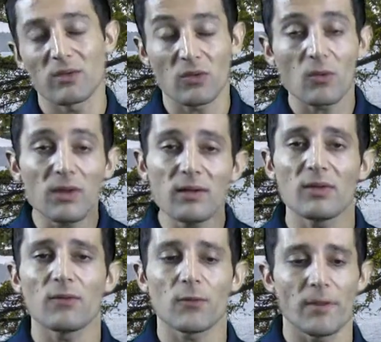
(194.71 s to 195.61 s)
It's so
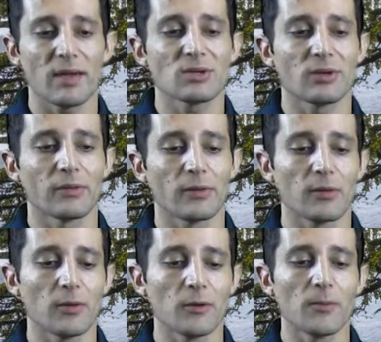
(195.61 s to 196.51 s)
easy for
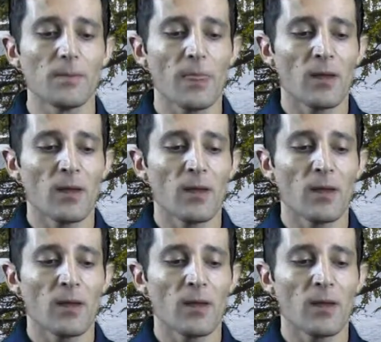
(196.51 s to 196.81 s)
patients to